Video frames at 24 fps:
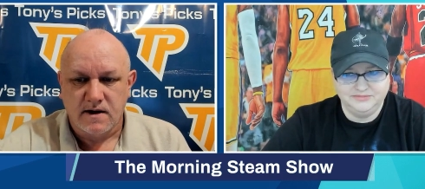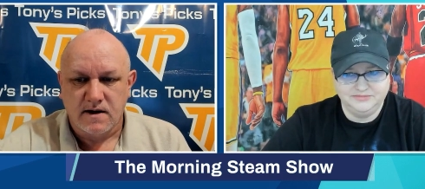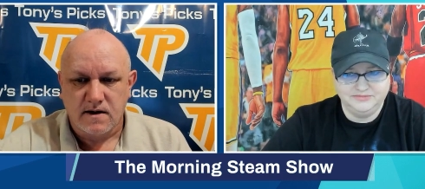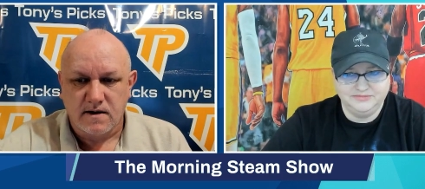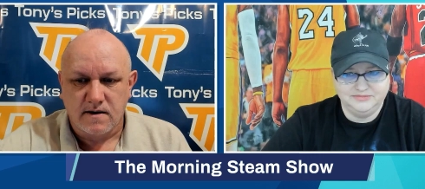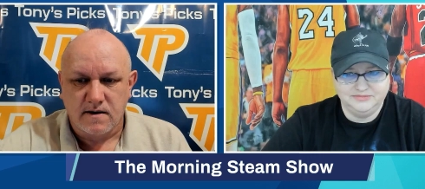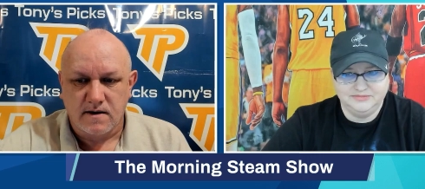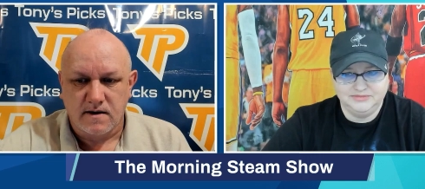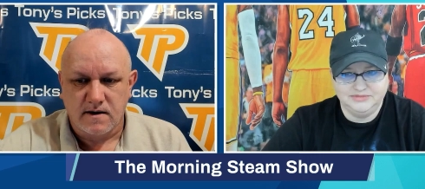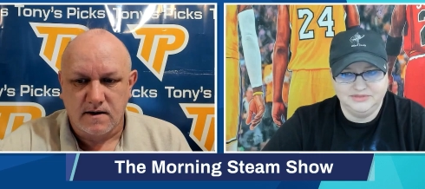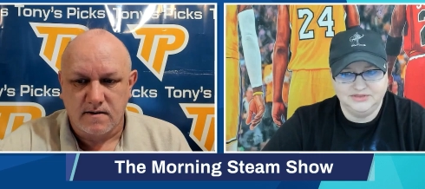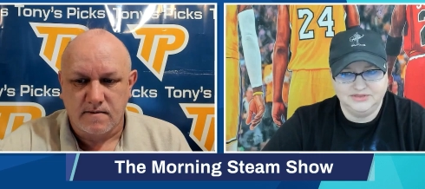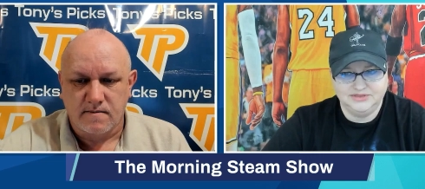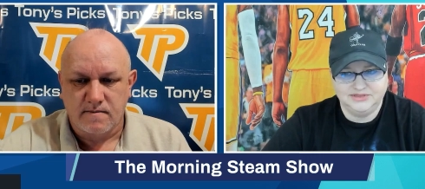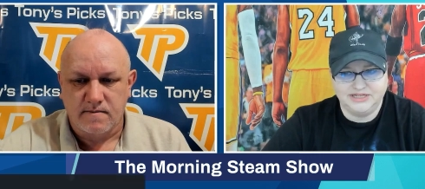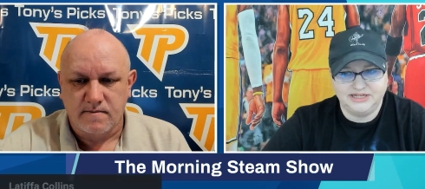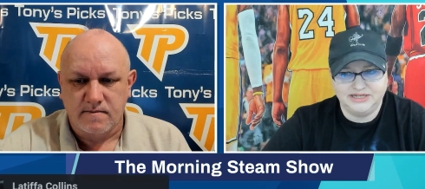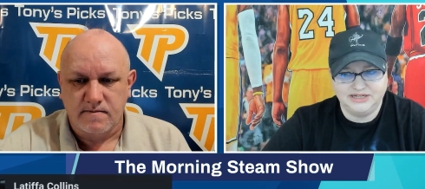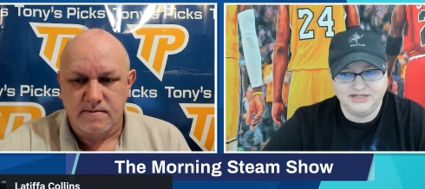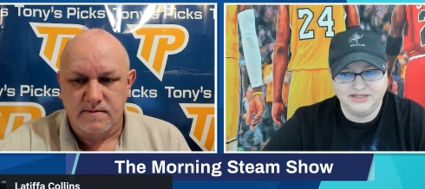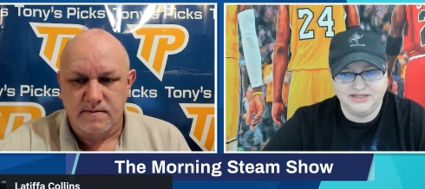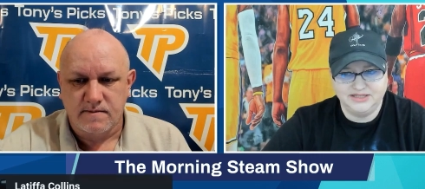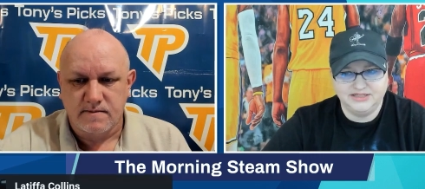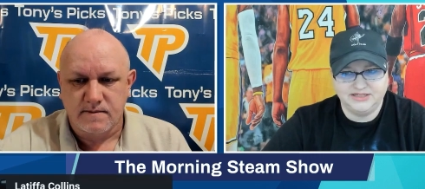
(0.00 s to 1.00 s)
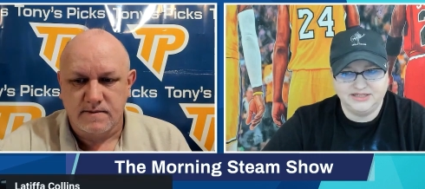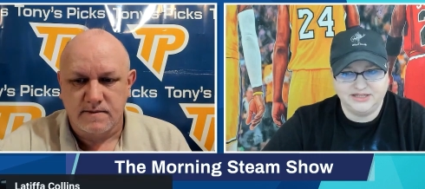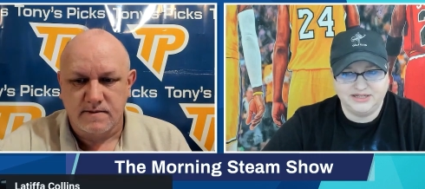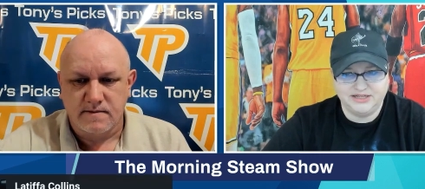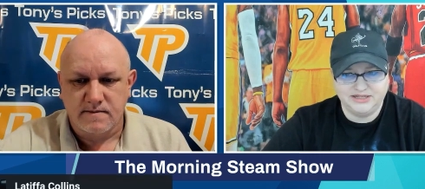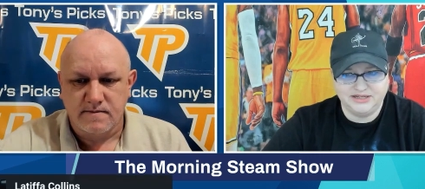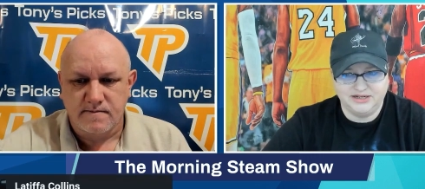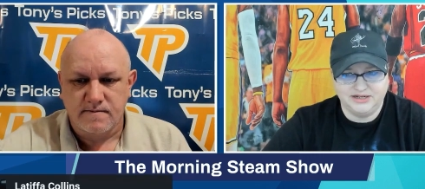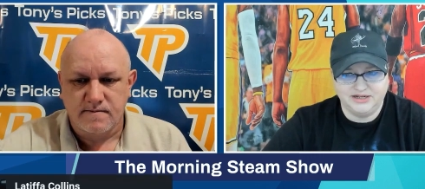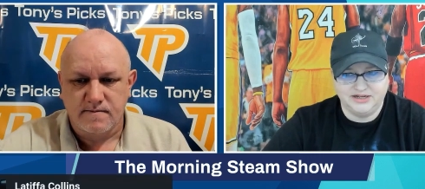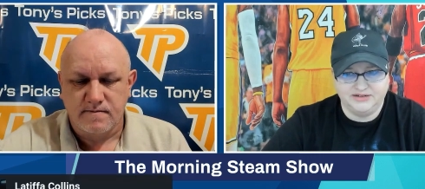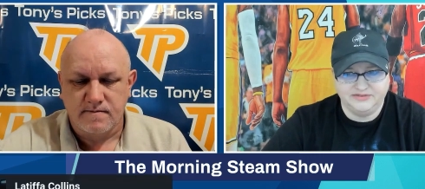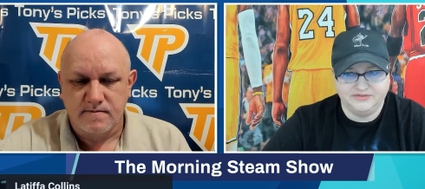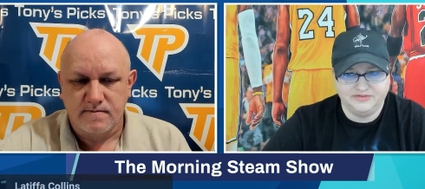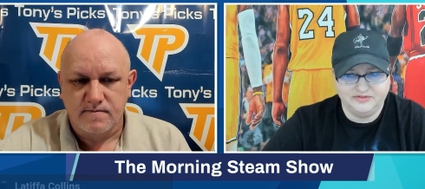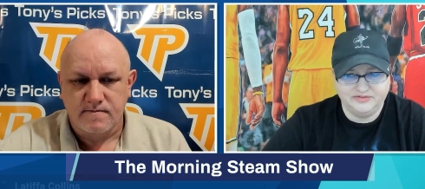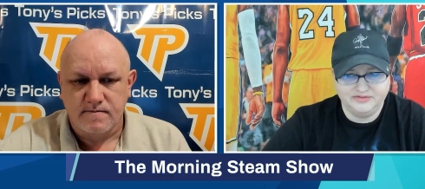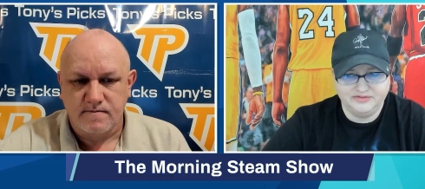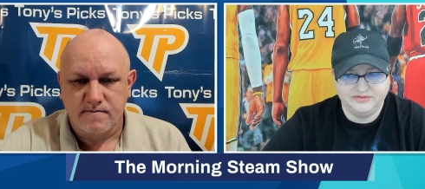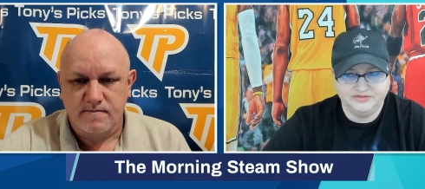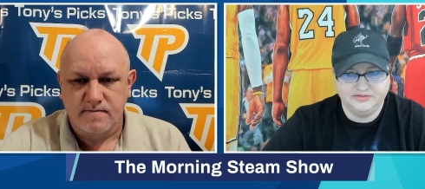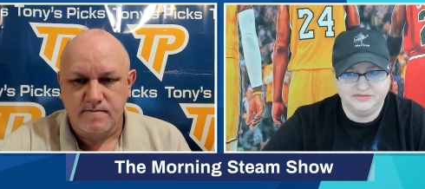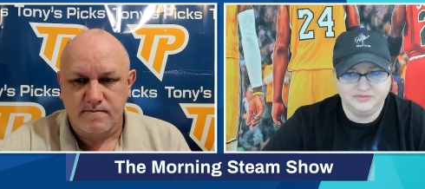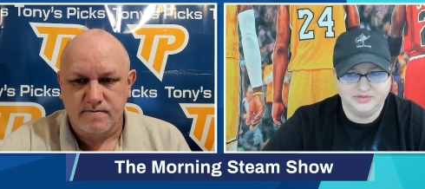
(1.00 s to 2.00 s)
Speaker 1: Um, Taking the day off
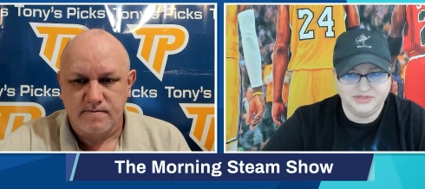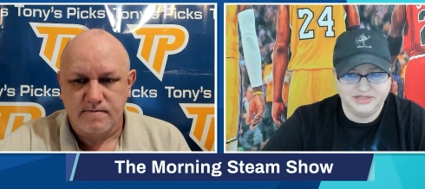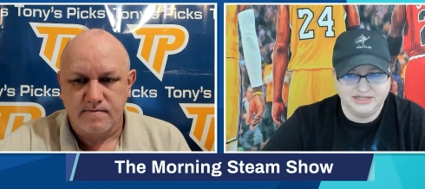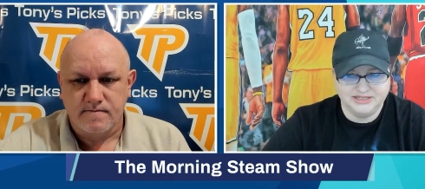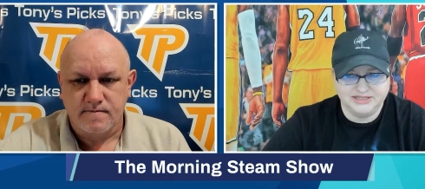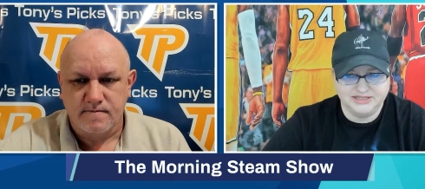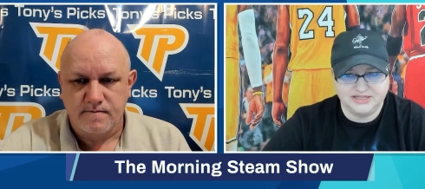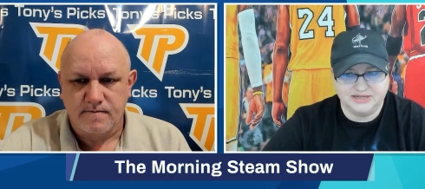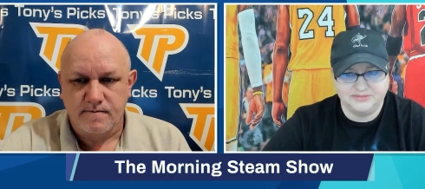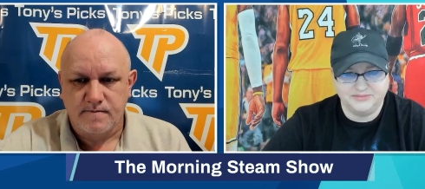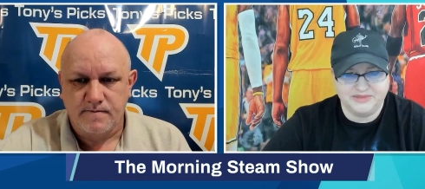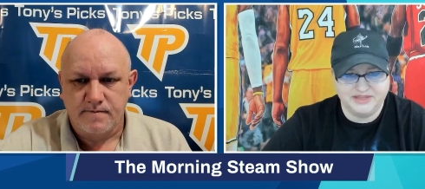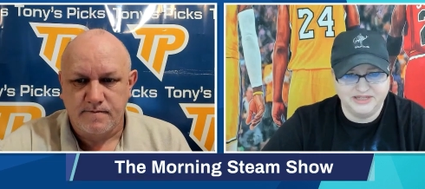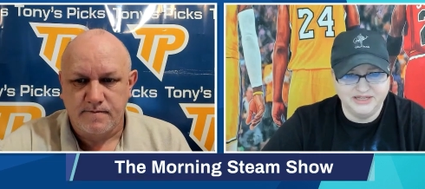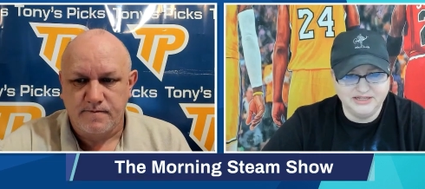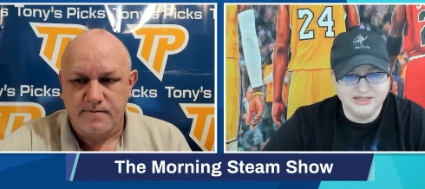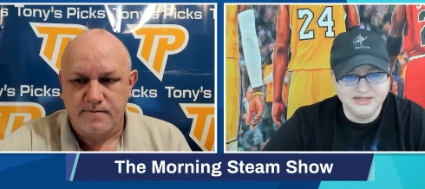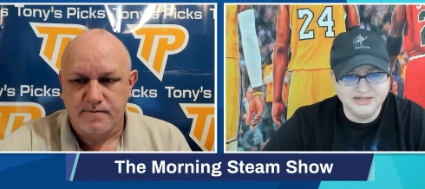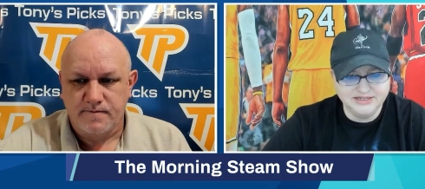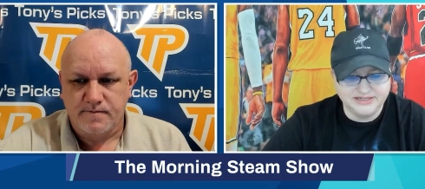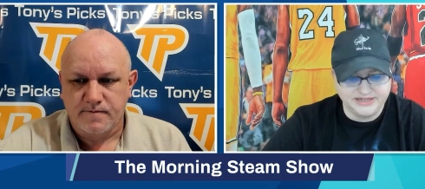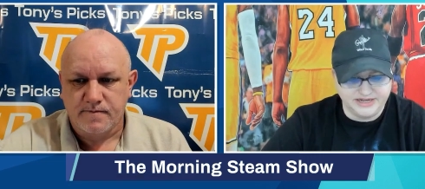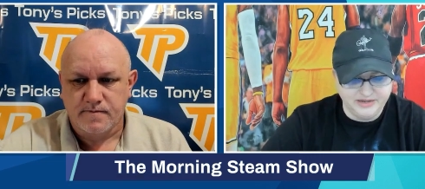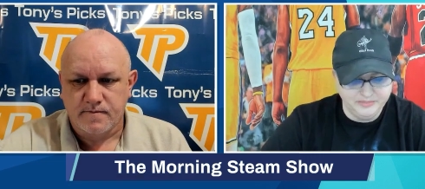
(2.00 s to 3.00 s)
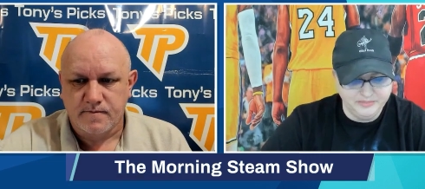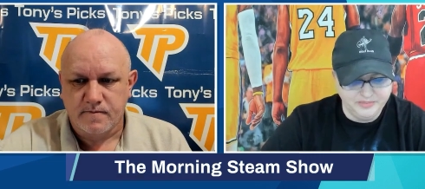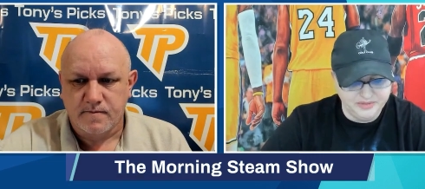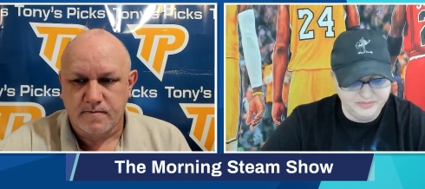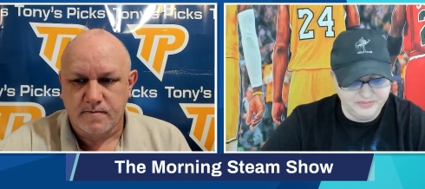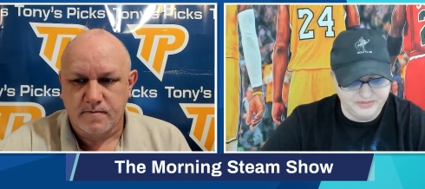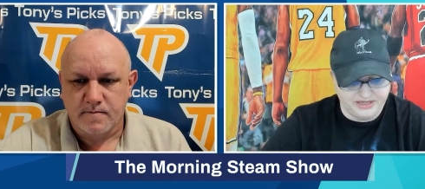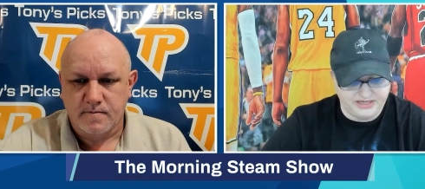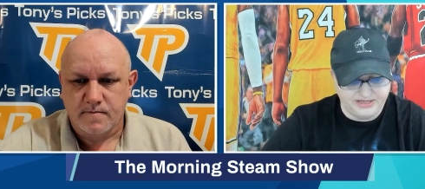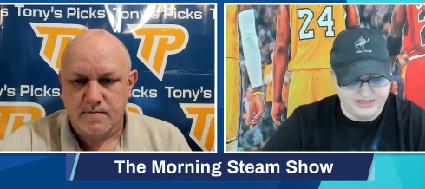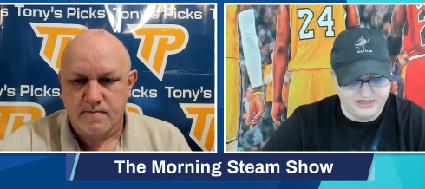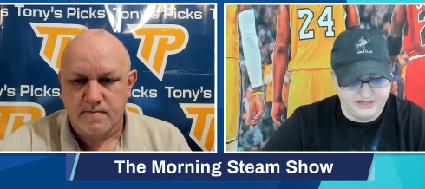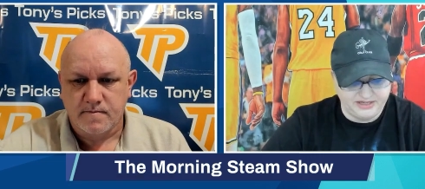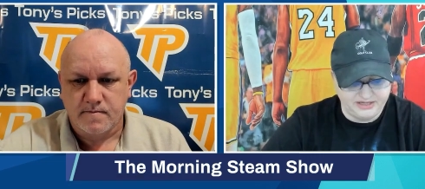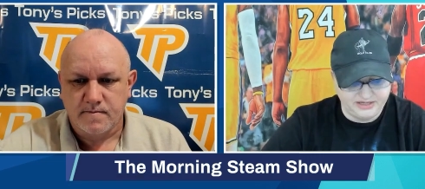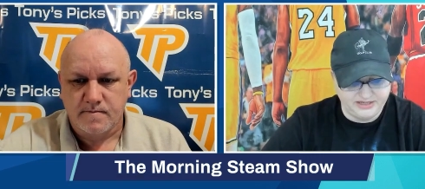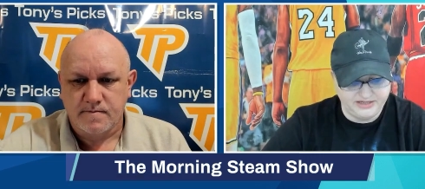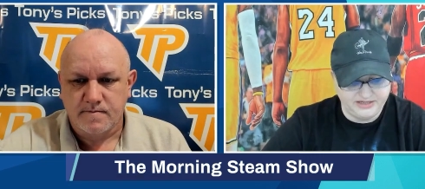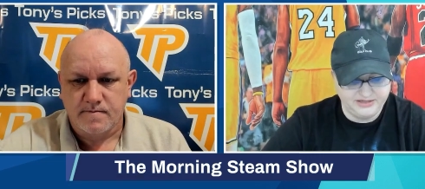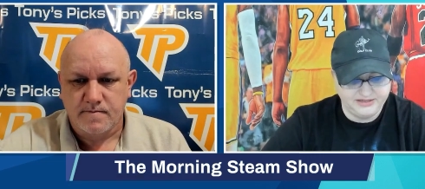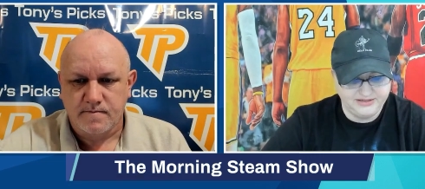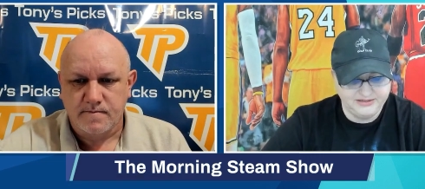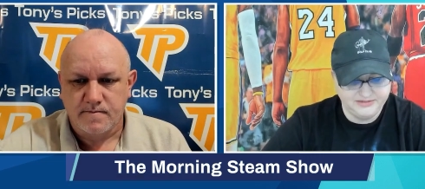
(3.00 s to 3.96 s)
because I'm thinking Tampa Bay.